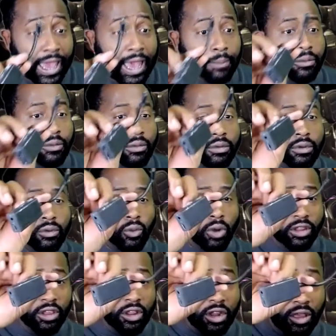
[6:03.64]
Apple
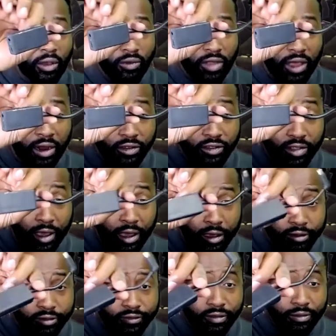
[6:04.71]
want you to use their
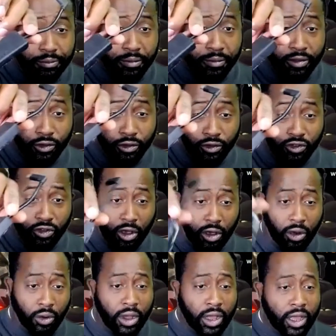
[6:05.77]
stuff.
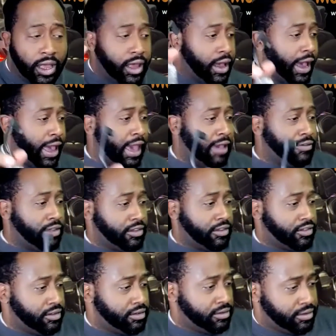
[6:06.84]
So I have
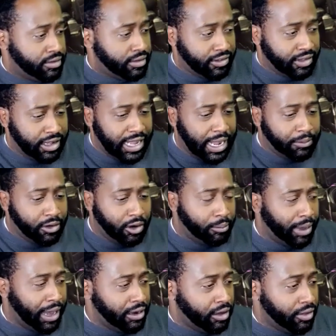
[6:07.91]
this adapter. Don't
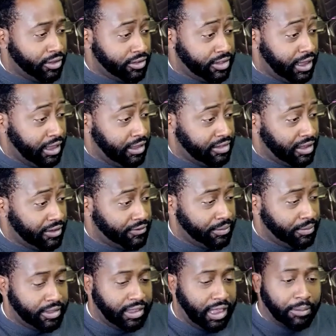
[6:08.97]
mind all the sticky stuff from
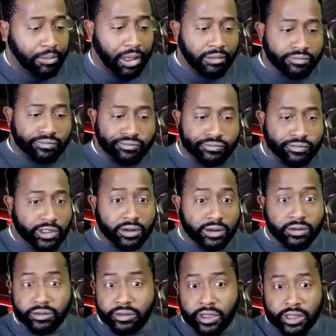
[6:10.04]
the tape. I don't
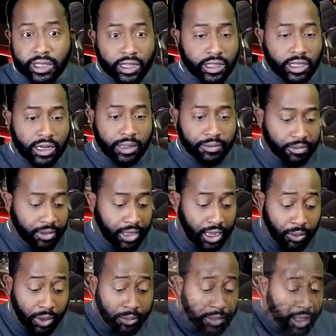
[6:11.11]
know, get that cleaned up some kind
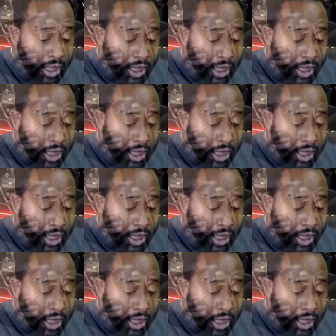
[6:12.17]
of way.